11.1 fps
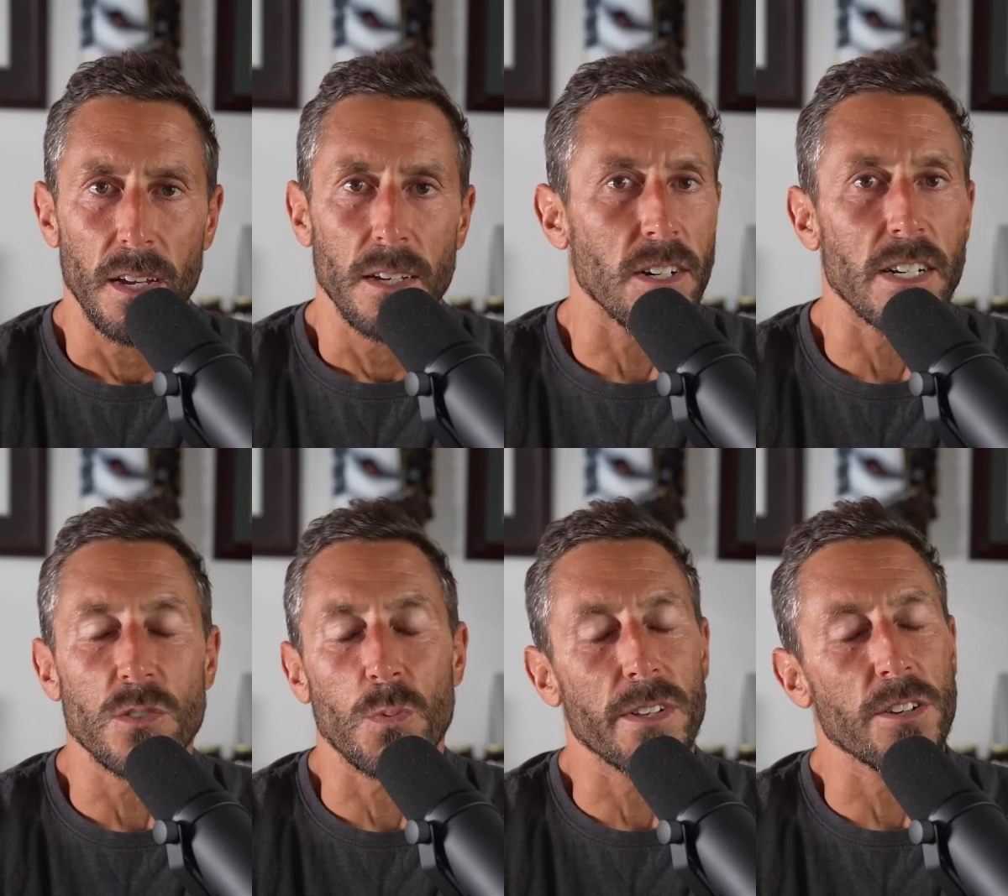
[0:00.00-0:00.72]

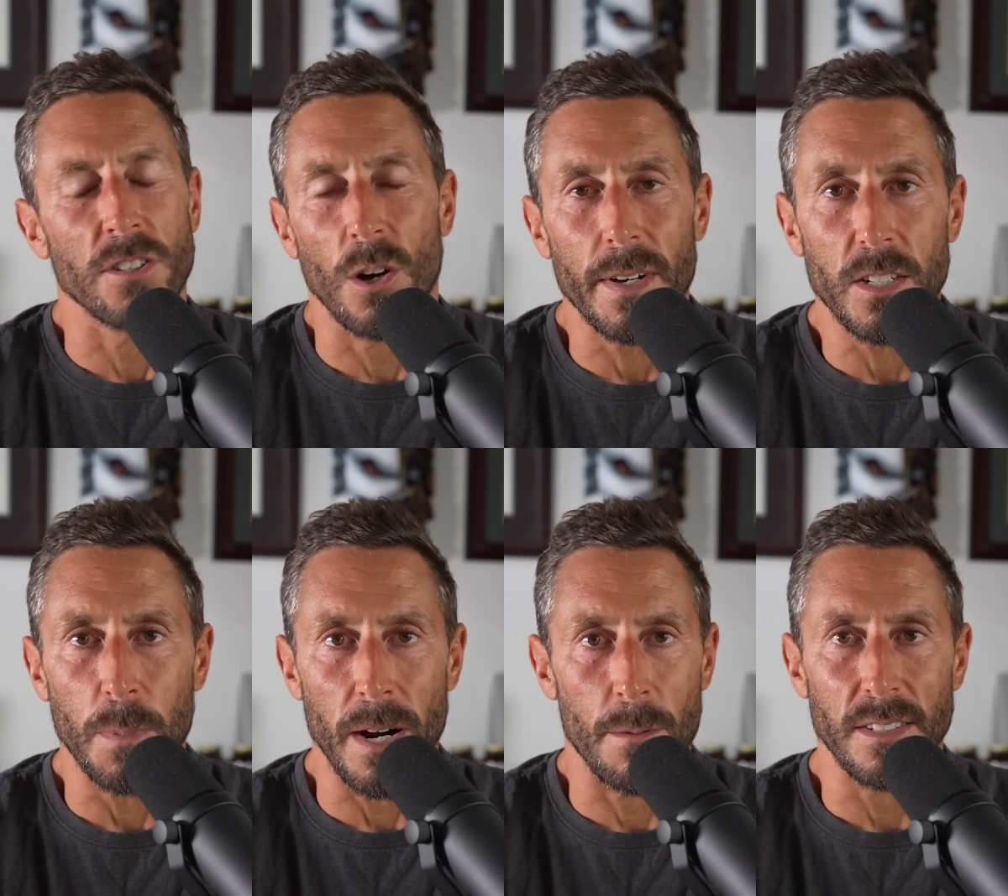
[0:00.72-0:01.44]
studies where there's no
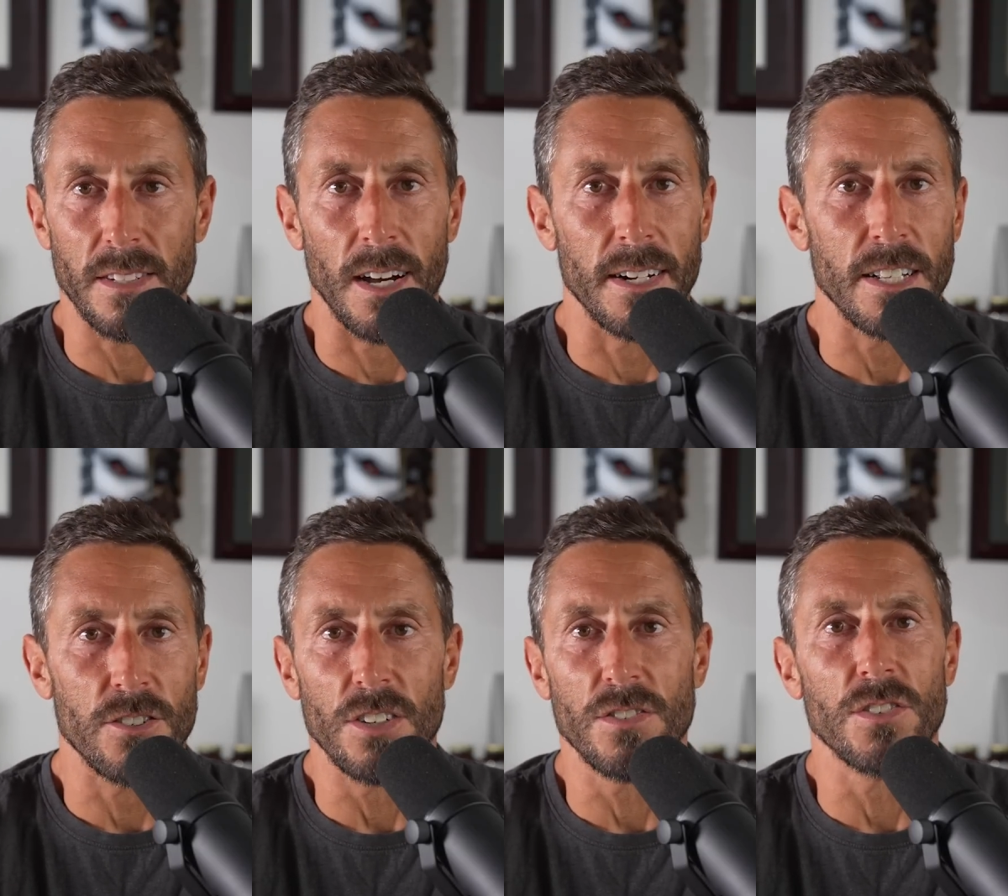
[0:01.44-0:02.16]
experiment done,
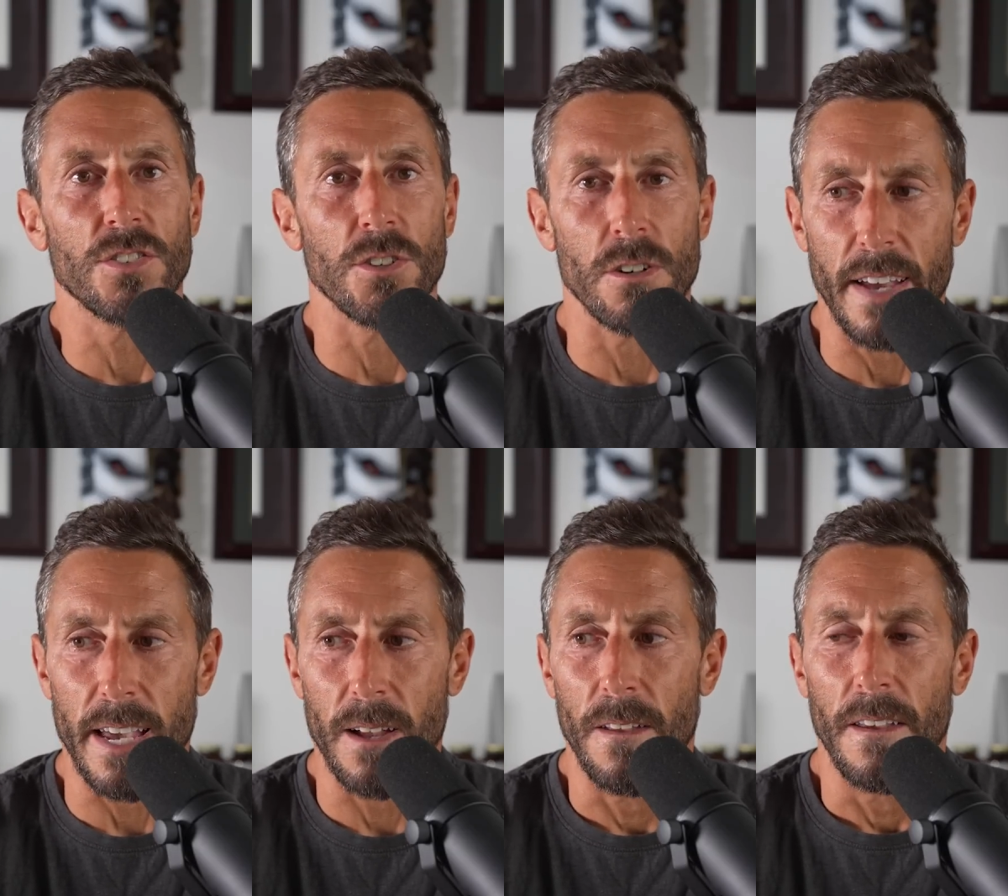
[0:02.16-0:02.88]
it's just a survey.